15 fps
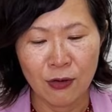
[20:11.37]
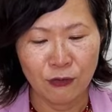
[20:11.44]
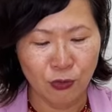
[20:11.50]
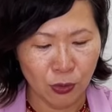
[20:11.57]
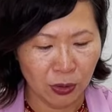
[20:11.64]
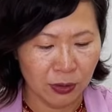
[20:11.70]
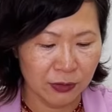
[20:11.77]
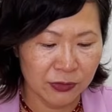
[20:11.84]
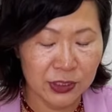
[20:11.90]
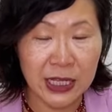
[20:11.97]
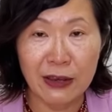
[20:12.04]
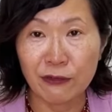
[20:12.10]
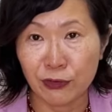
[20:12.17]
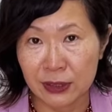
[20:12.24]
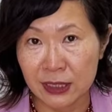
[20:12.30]
for,
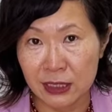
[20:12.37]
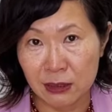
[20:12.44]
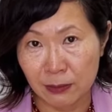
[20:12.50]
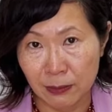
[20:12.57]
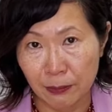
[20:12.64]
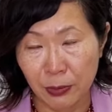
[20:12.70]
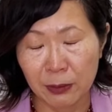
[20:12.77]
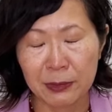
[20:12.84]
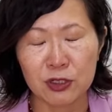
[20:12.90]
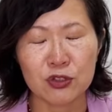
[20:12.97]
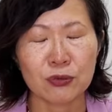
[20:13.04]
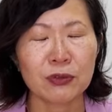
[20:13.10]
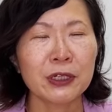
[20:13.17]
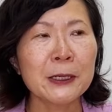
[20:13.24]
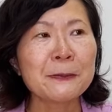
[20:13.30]
say for instance, permanent
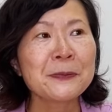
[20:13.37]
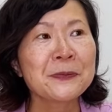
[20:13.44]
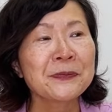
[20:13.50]
jewelry,